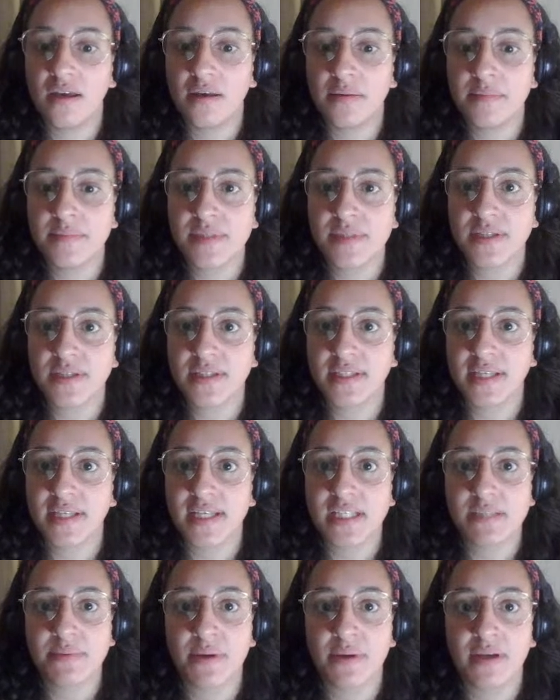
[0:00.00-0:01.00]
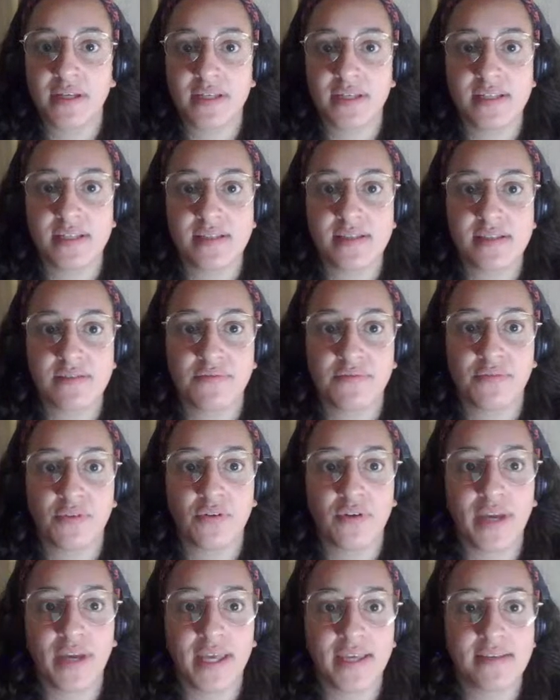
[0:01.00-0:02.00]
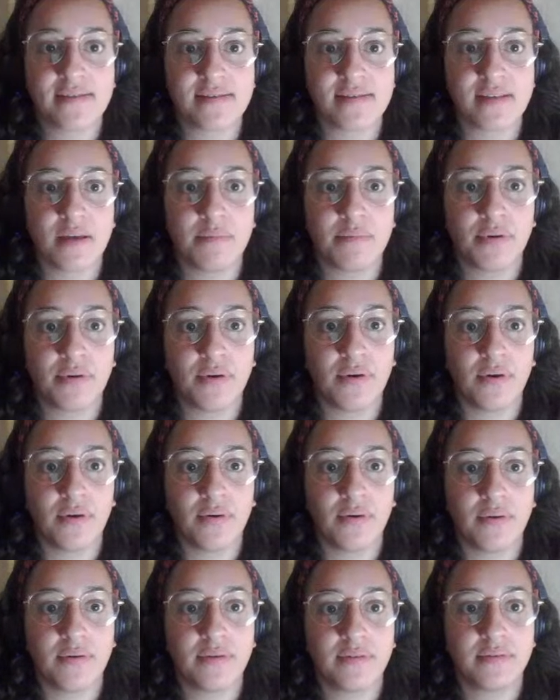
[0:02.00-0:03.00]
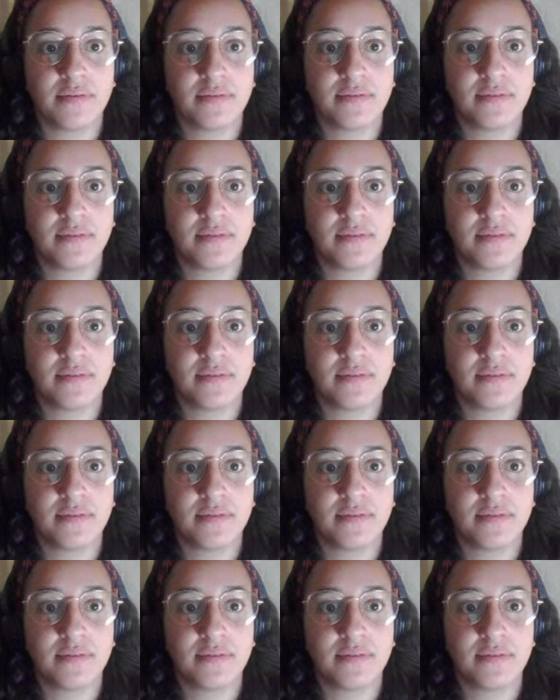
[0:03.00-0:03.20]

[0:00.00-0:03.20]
So the next part is, for example,